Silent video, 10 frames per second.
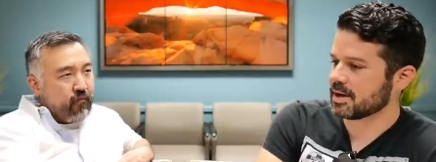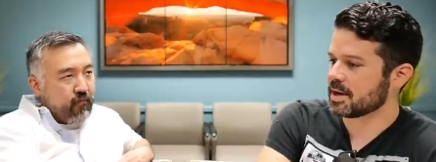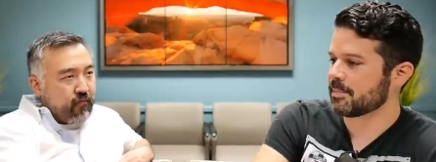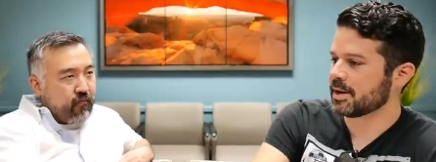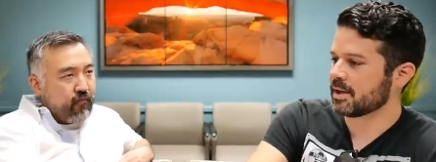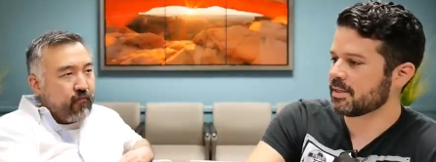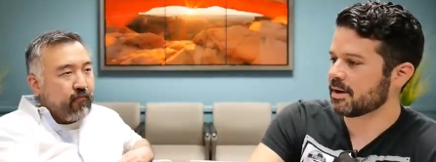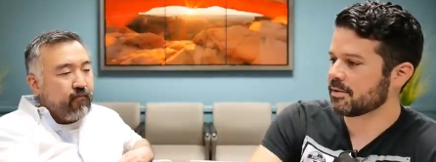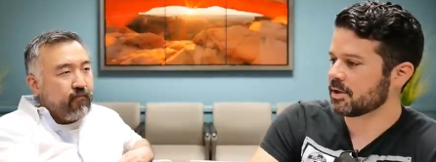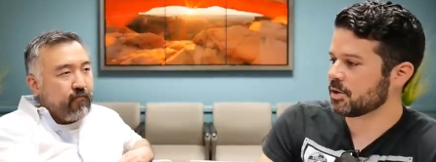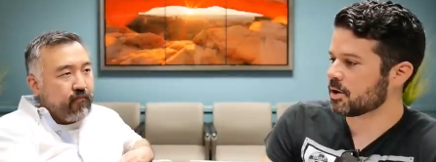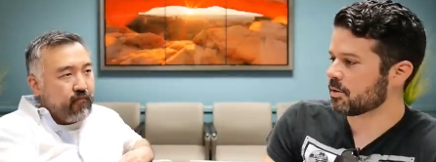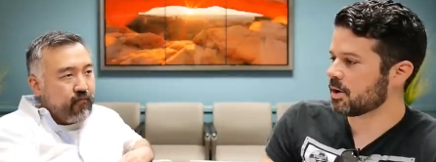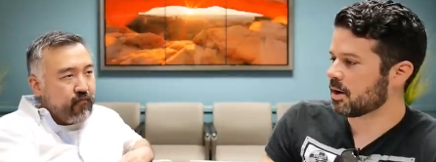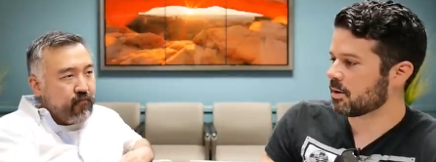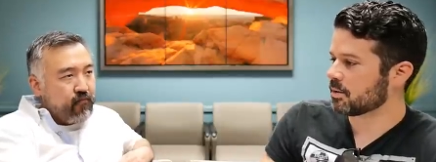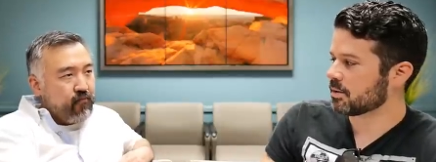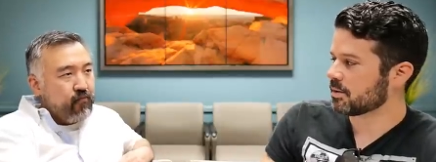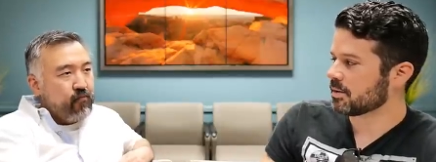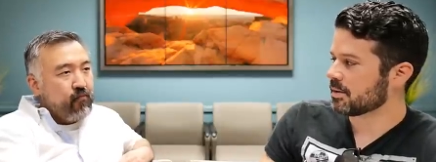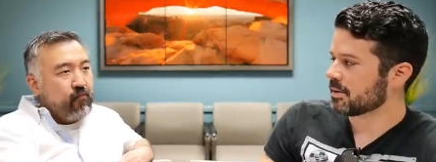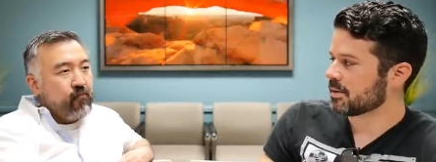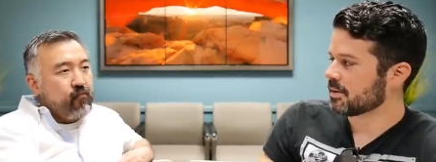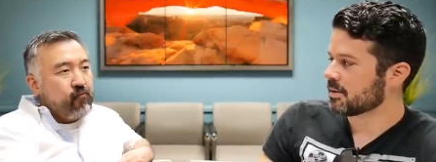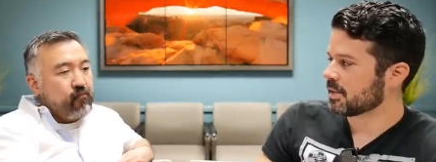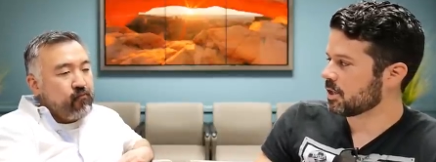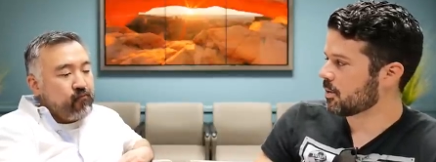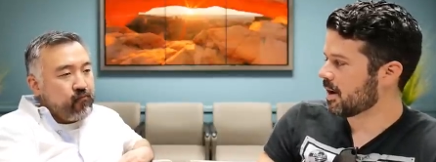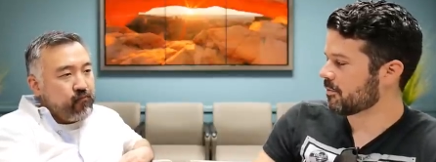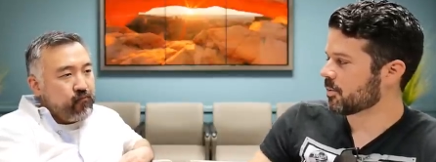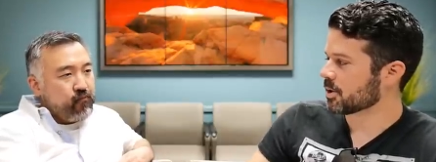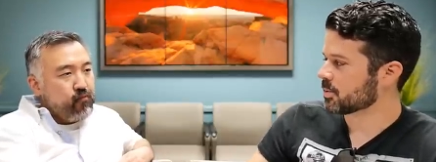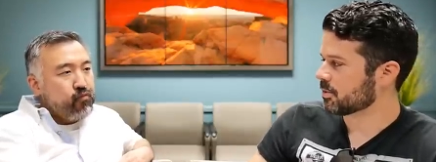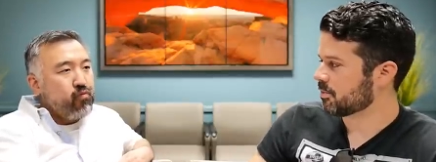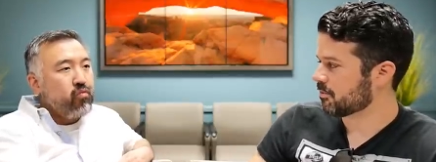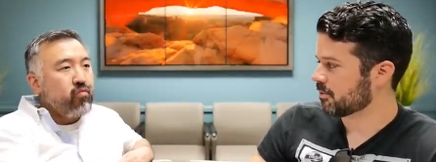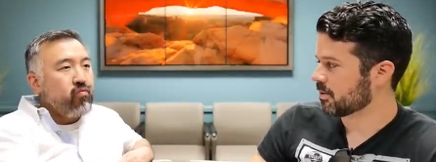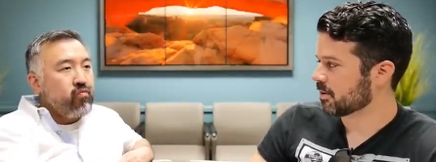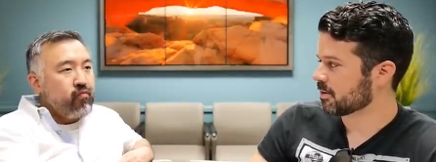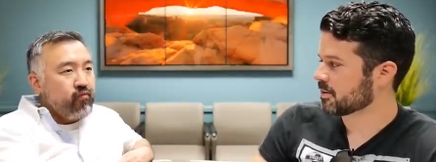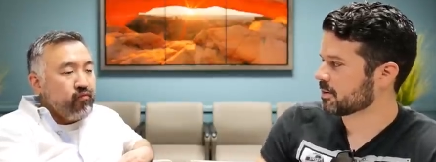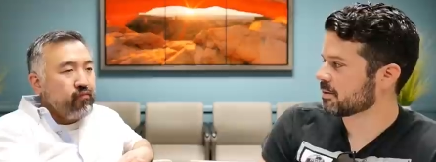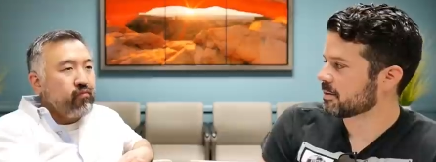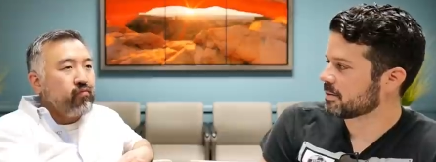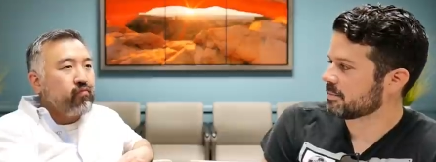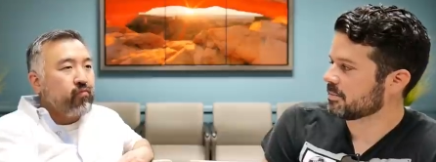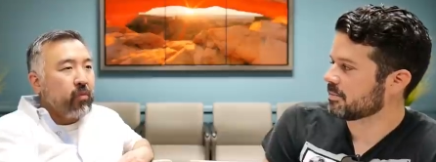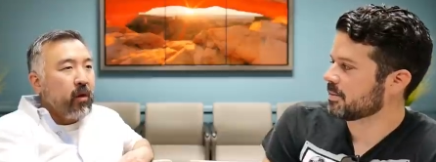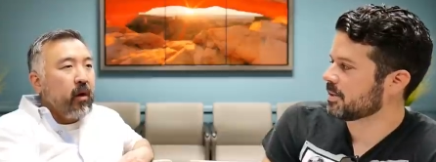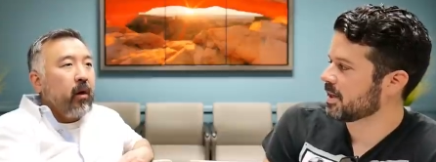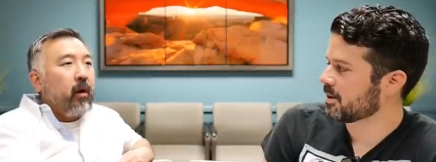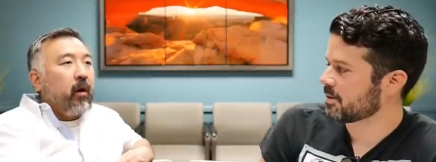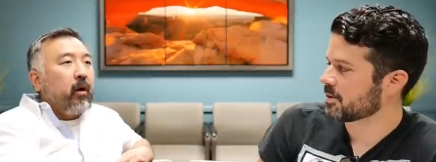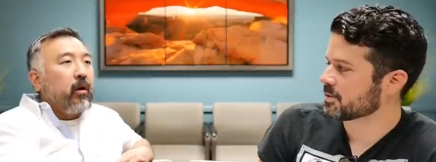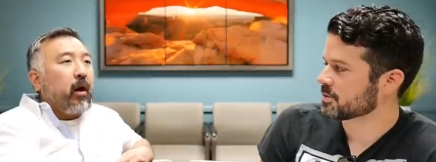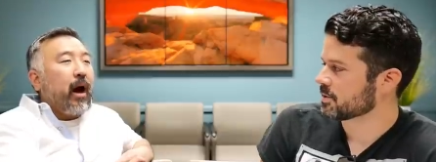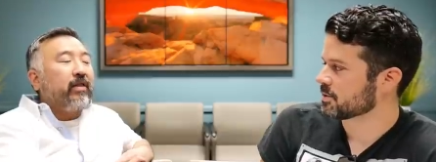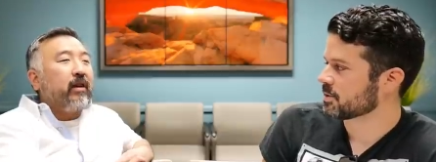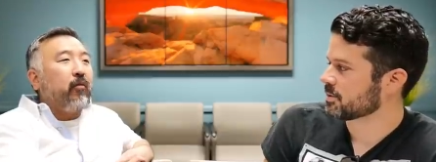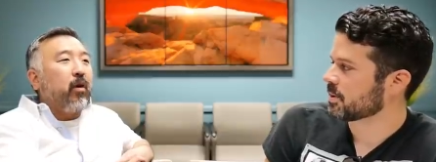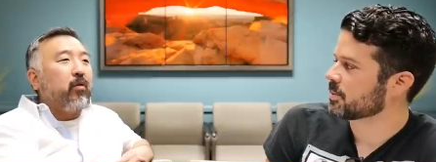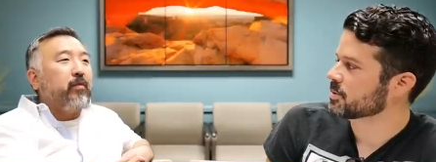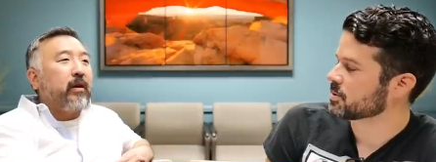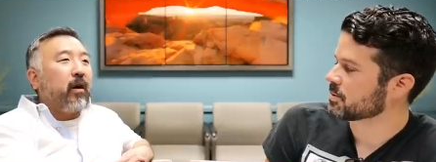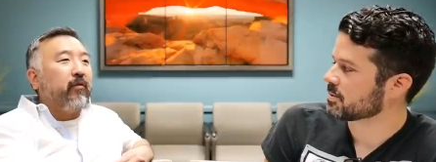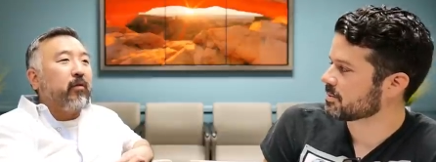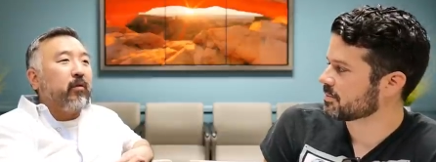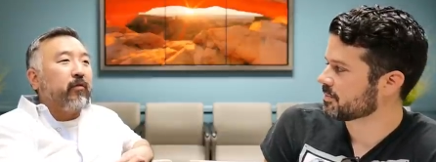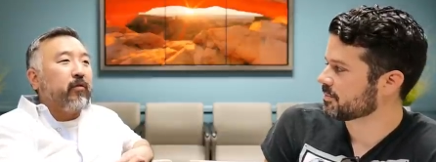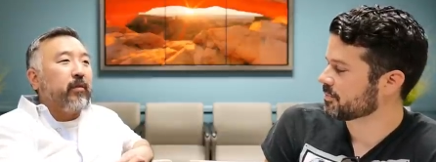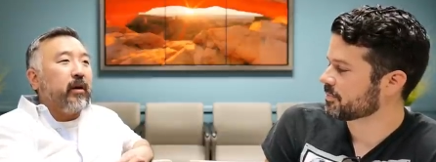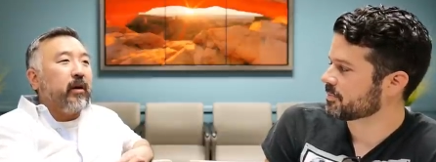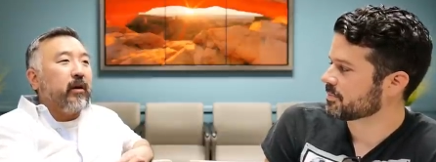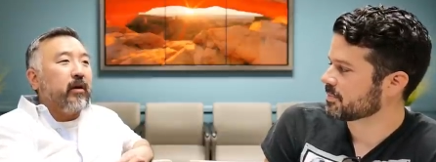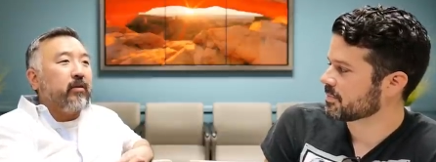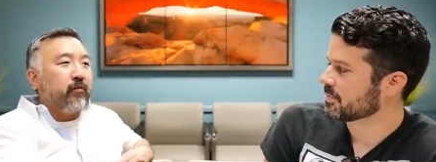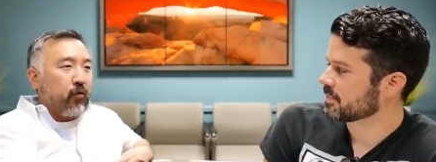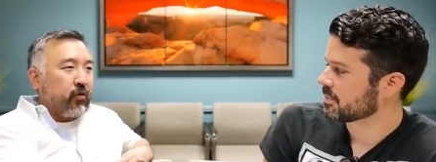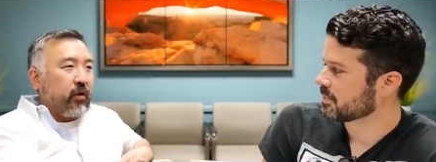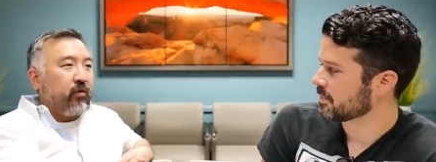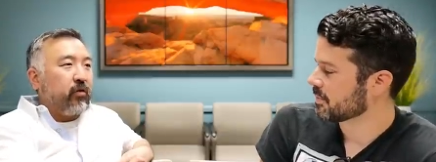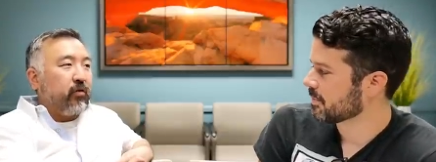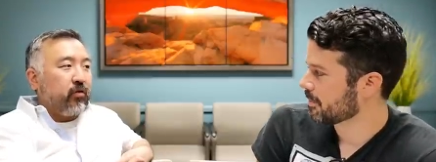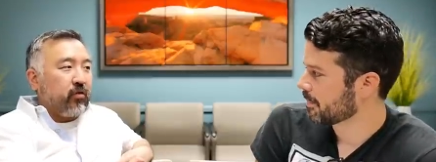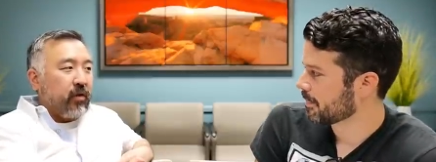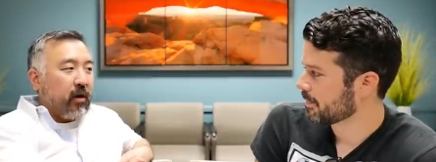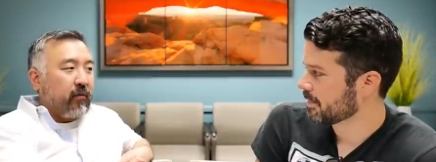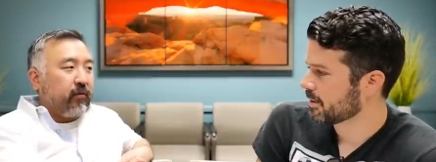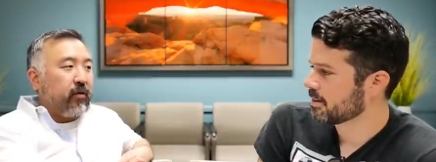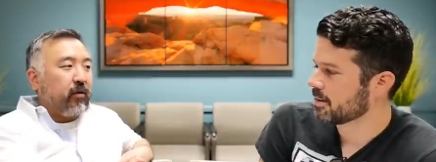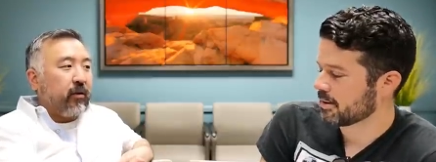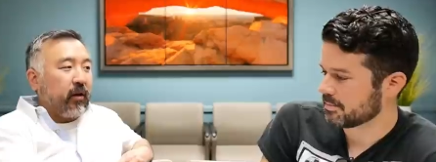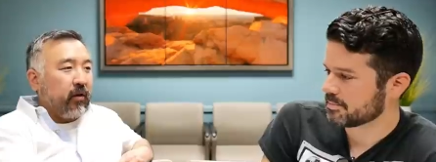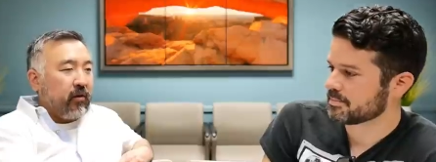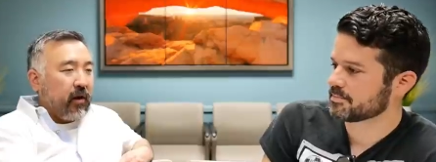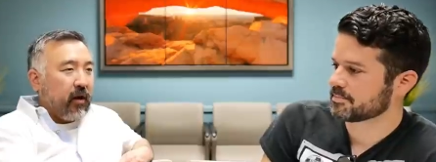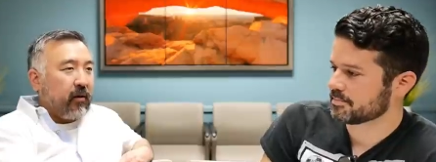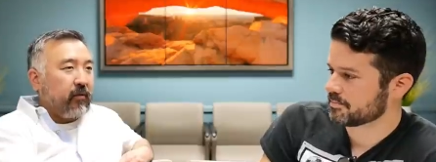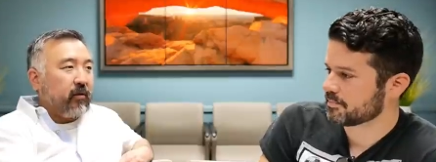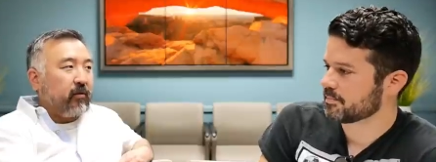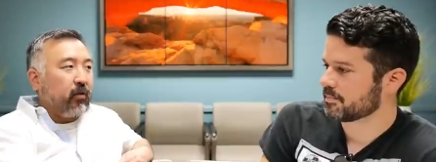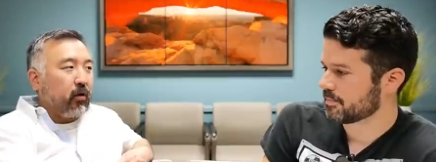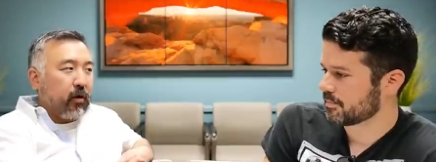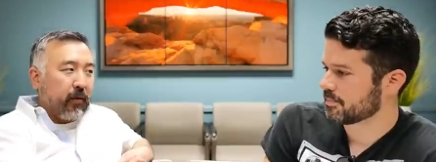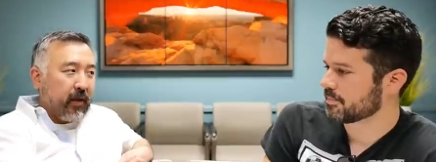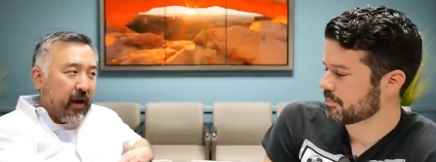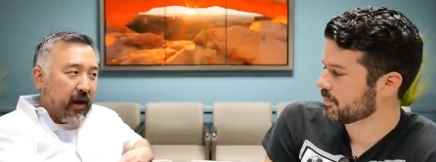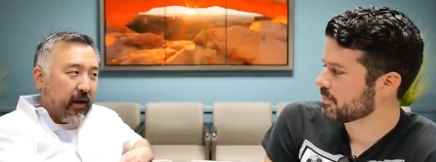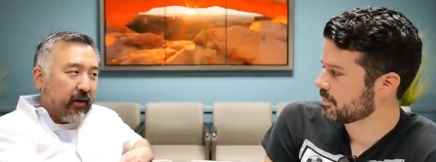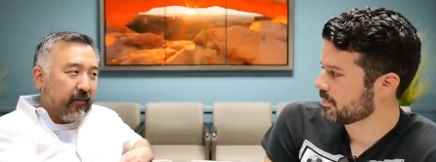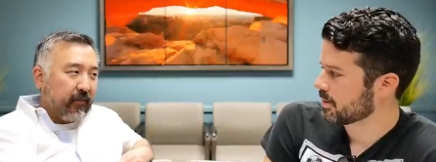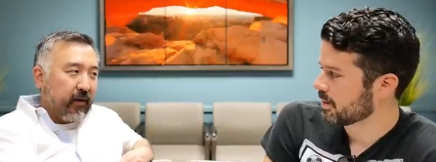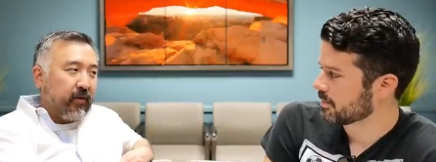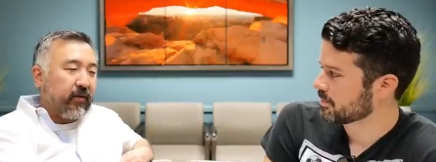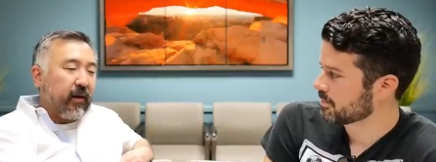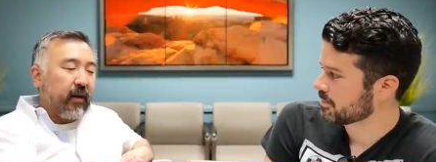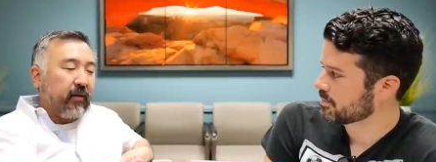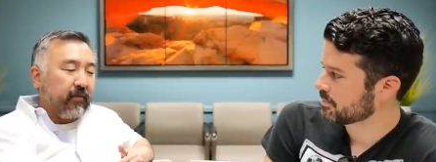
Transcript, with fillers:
Speaker 1: mm-hmm. coming in there that you don't know that you haven't worked with before mm-hmm. maybe they don't know the surgery i think
Speaker 2: what would be comfortable for me is first introduce yourself you know yeah. tell your name and look them in the eye yeah. and say